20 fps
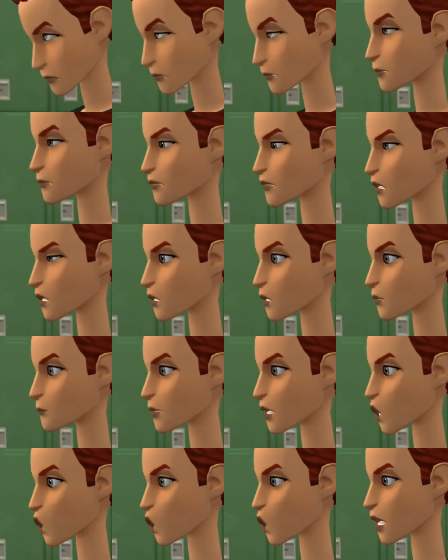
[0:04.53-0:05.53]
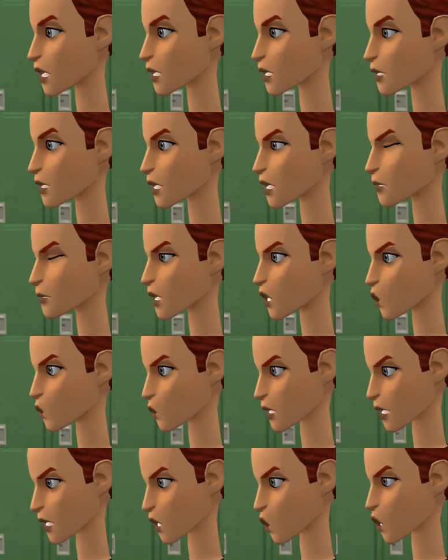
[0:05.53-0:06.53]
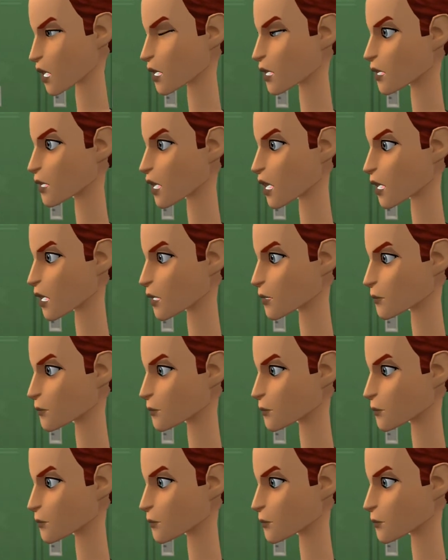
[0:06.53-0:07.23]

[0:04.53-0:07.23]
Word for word: First ma hair and then ma sexuality?